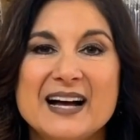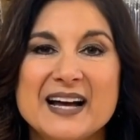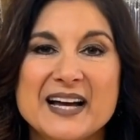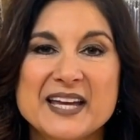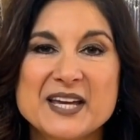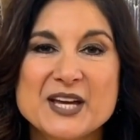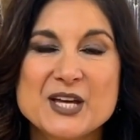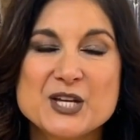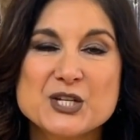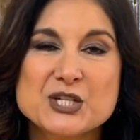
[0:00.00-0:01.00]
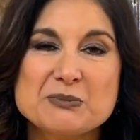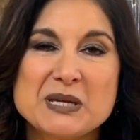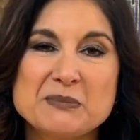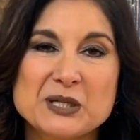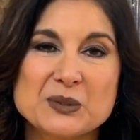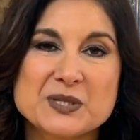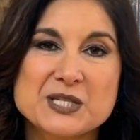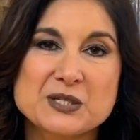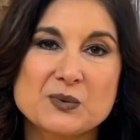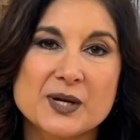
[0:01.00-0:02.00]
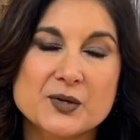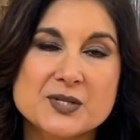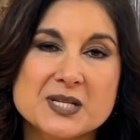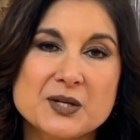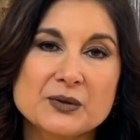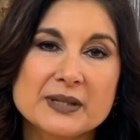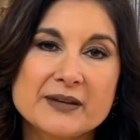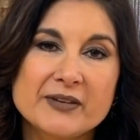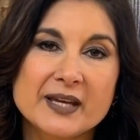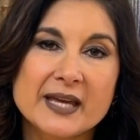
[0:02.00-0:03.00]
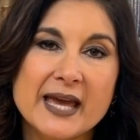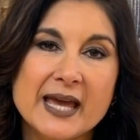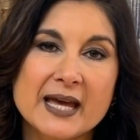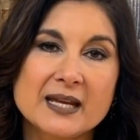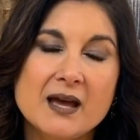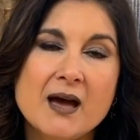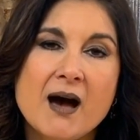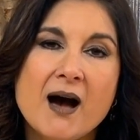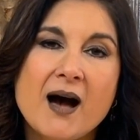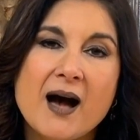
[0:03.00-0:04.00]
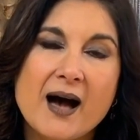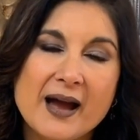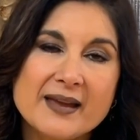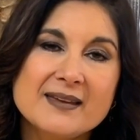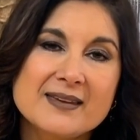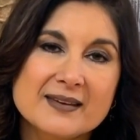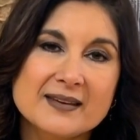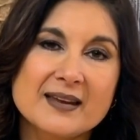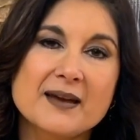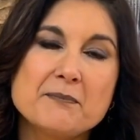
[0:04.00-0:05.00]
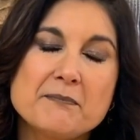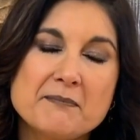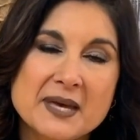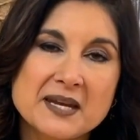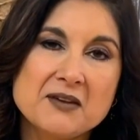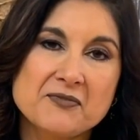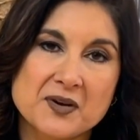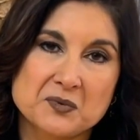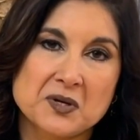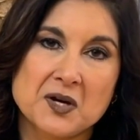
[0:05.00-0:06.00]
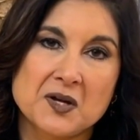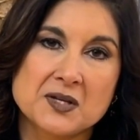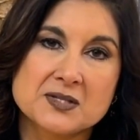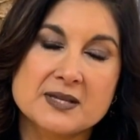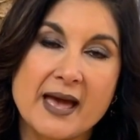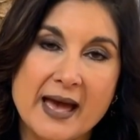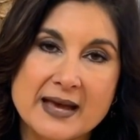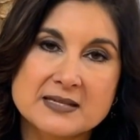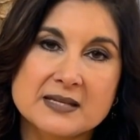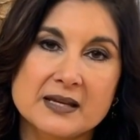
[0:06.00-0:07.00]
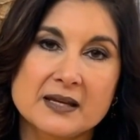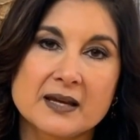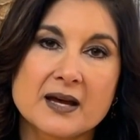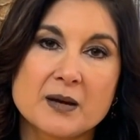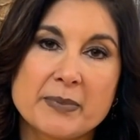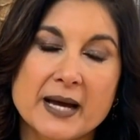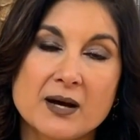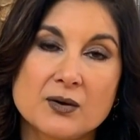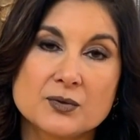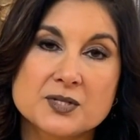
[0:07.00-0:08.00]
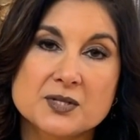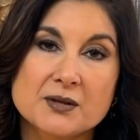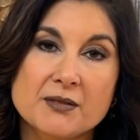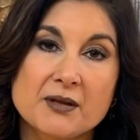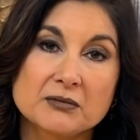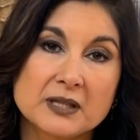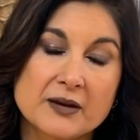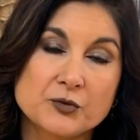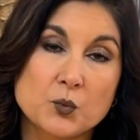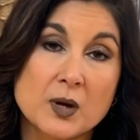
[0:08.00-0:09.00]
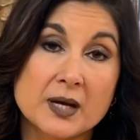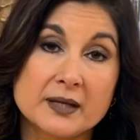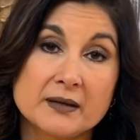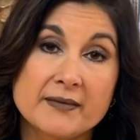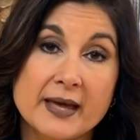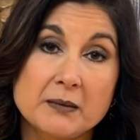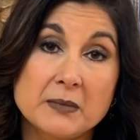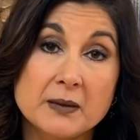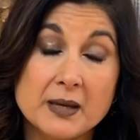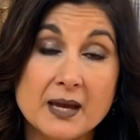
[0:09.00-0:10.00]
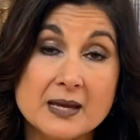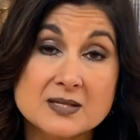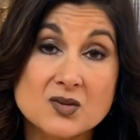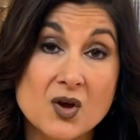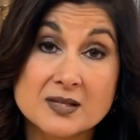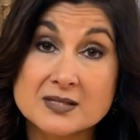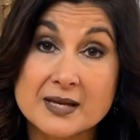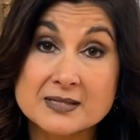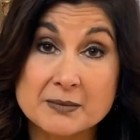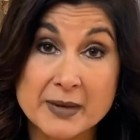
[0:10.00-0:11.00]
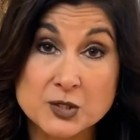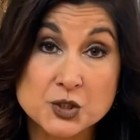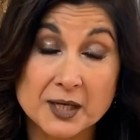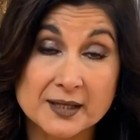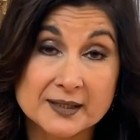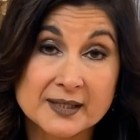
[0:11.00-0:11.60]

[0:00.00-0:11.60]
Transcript: Hi, Shmeen here with Stillwater Senior Living, and I get many phone calls asking about their loved one that maybe has onset dementia,